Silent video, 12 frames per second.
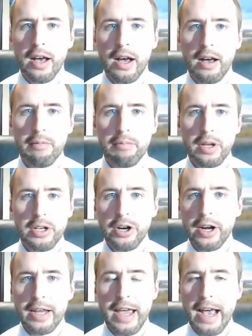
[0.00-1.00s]
and
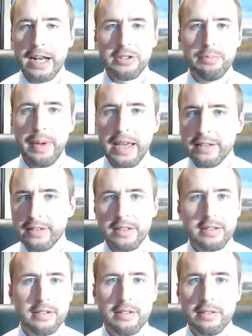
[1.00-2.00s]
you're a cash
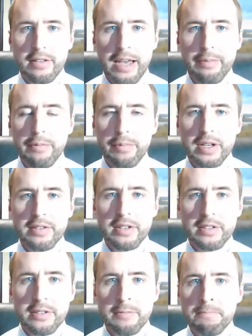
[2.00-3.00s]
basis type of
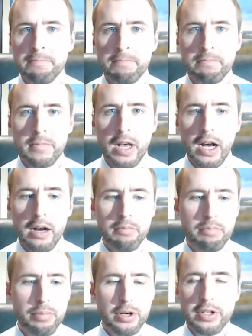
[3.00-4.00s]
business.
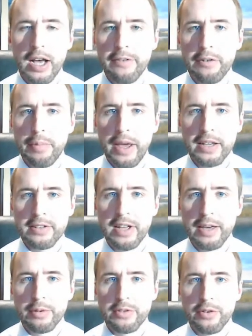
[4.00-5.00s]
Print off your bank
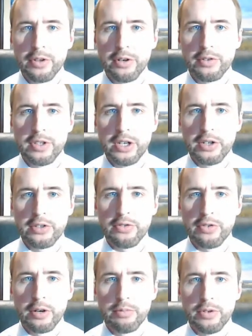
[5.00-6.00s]
statements for those years
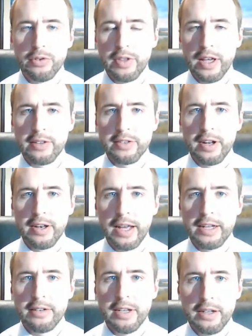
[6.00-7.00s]
from
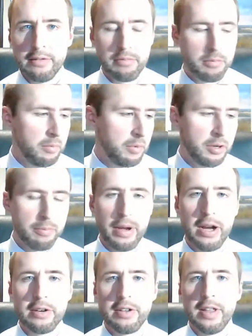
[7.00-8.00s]
2019,
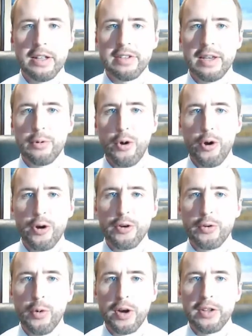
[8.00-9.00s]
compare it to that same quarter in
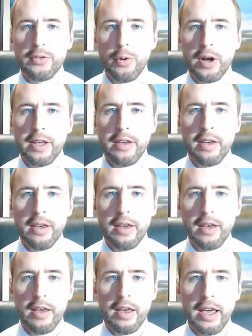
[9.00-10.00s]
2020,
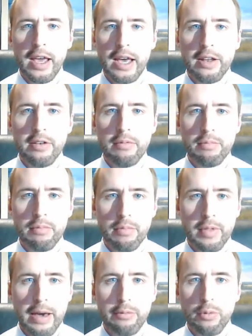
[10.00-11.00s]
and
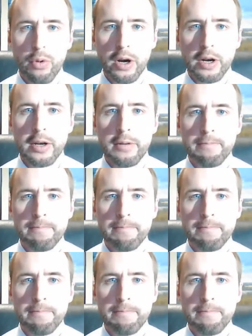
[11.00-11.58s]
that would work.